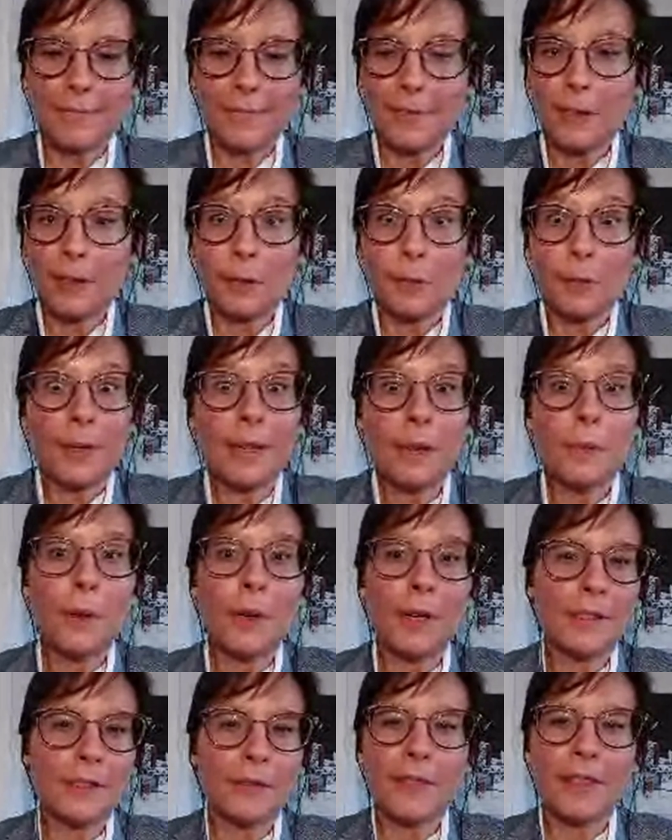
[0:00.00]
the real
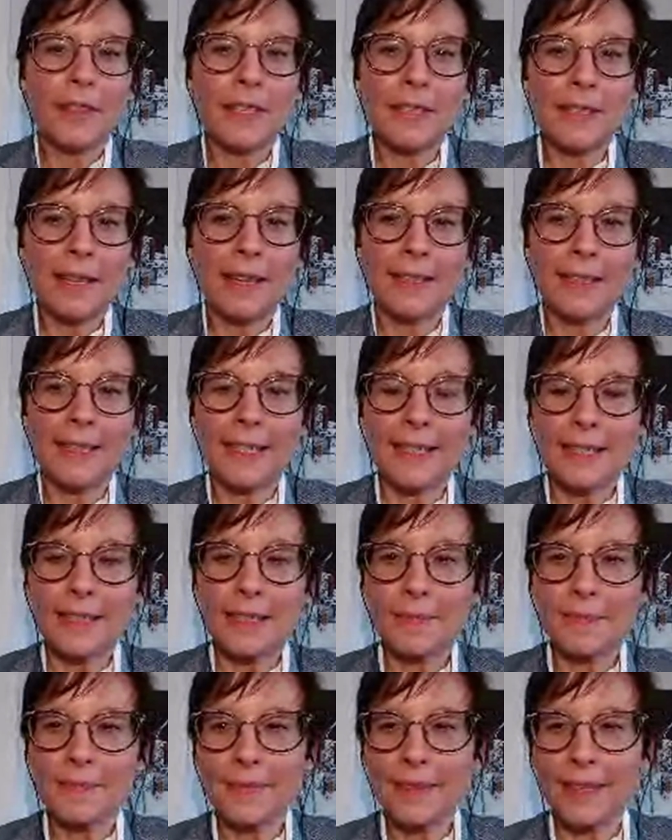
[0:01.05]
world with these
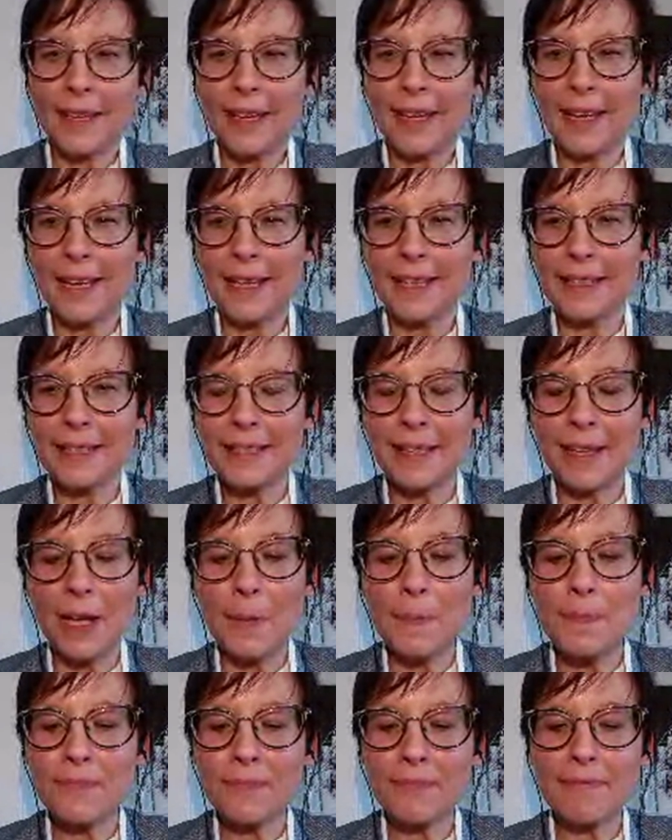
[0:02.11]
ideas.
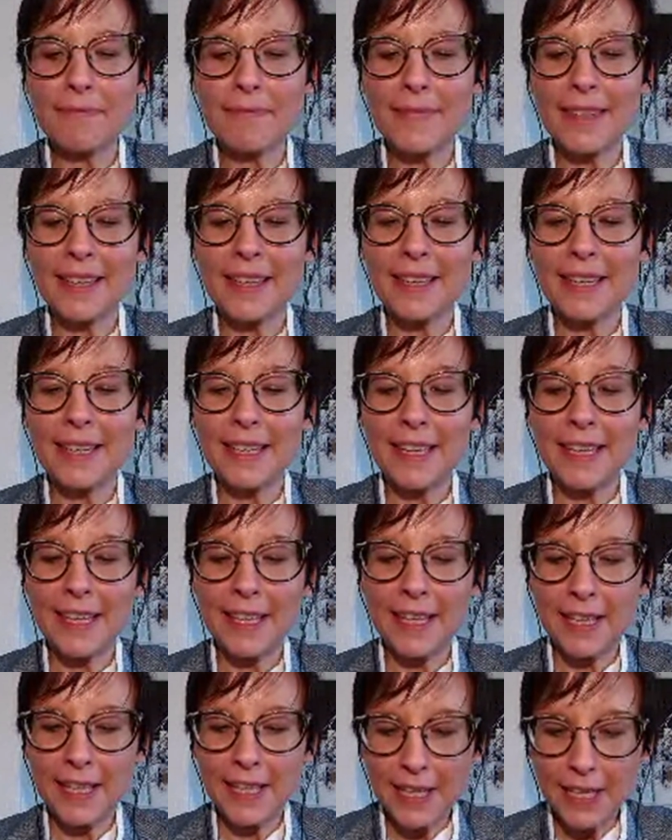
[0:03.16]
And
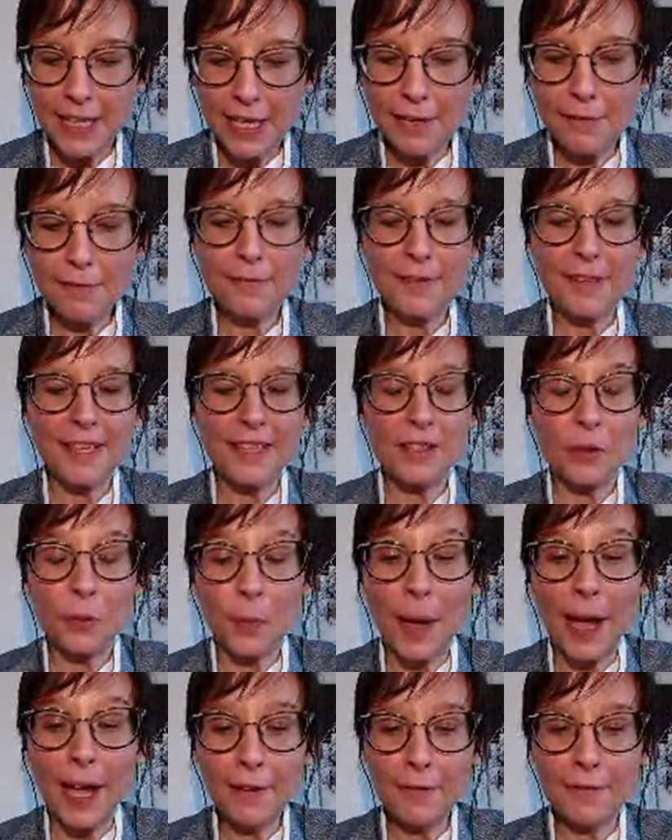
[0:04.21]
if it
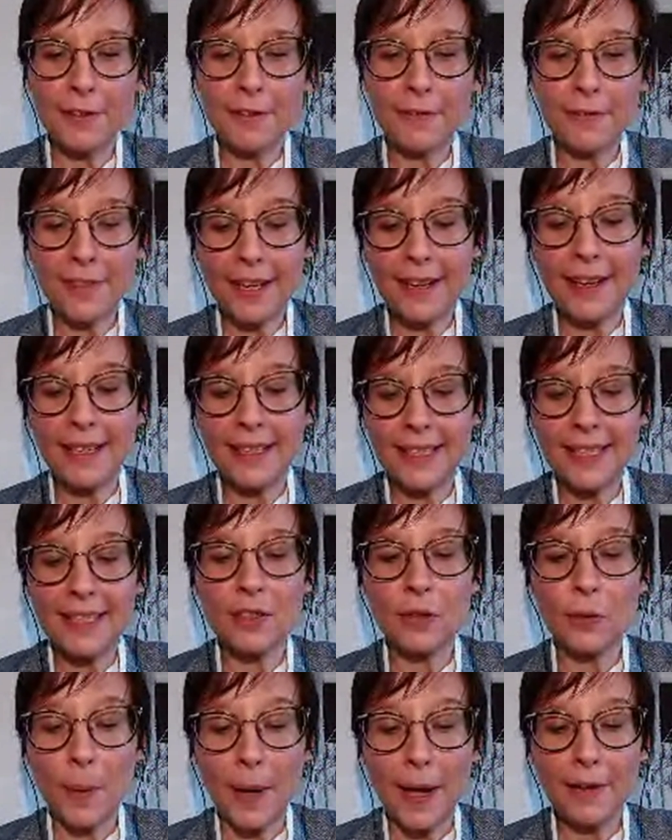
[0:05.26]
survives, if that idea
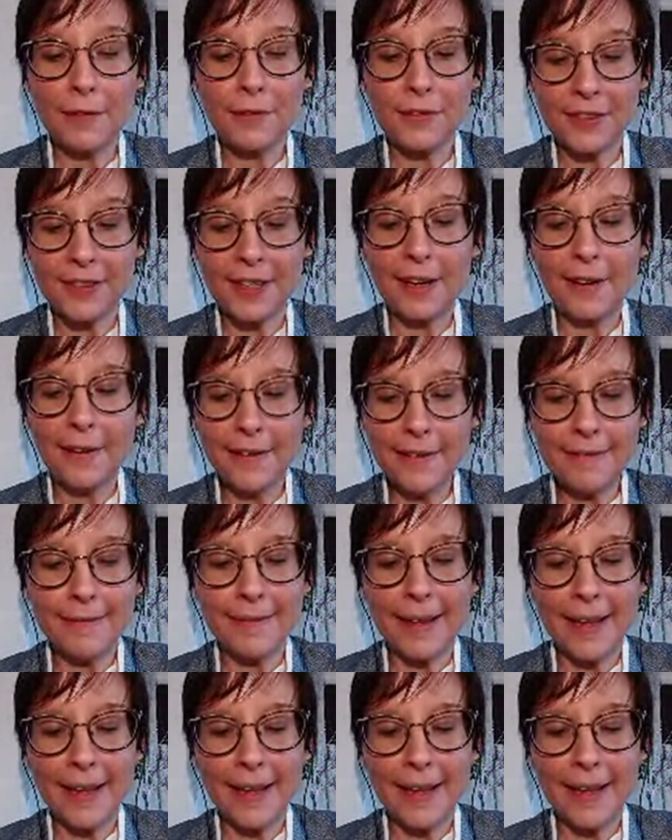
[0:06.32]
survives there,